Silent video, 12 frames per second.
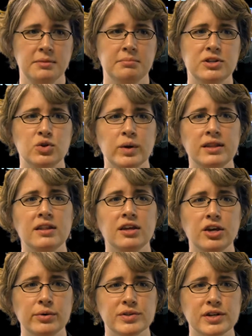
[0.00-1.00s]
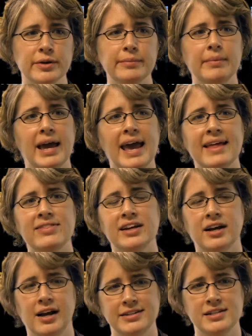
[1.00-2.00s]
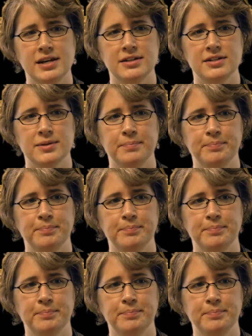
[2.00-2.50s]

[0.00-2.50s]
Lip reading: between the user and the content.